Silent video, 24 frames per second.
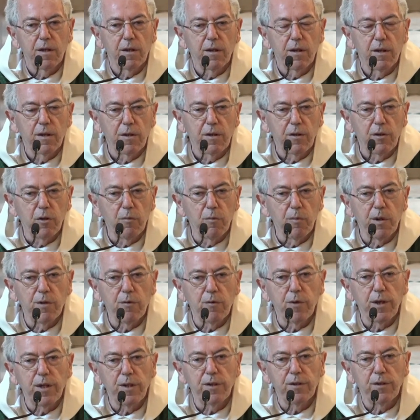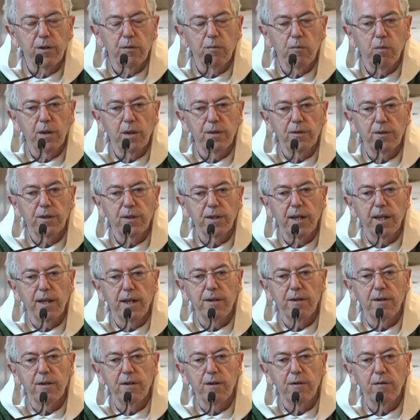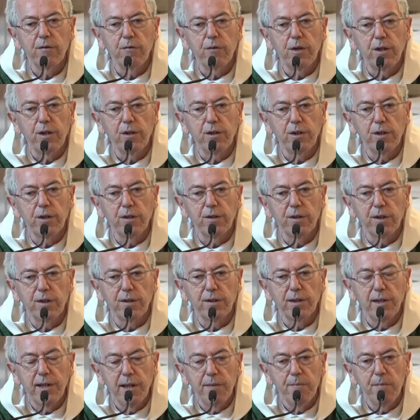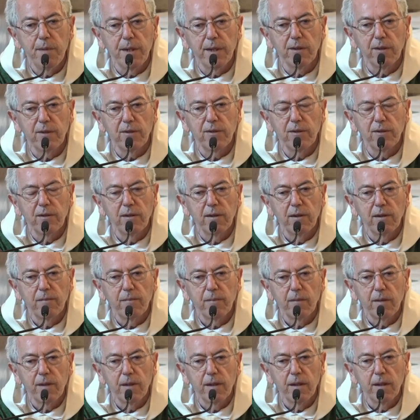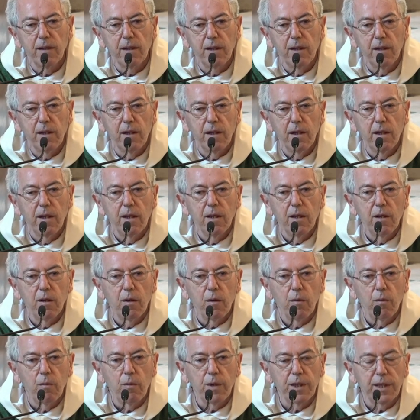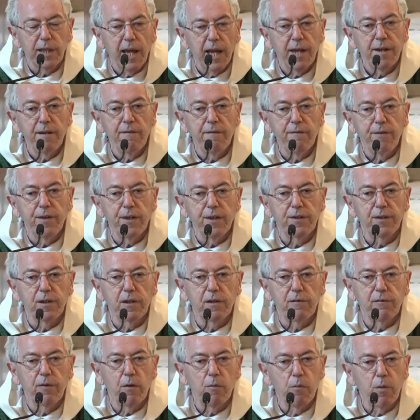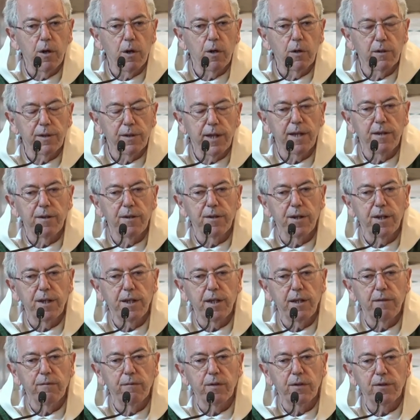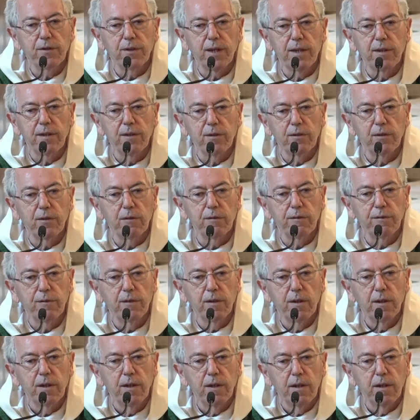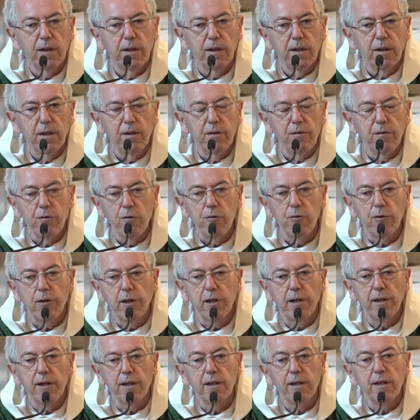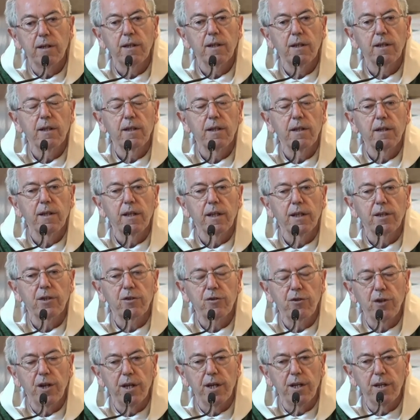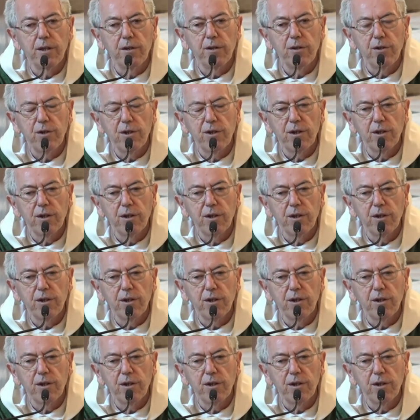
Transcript: Human reason once again reaches its limits. We can envisage the world ending in the sense of nuclear exchange,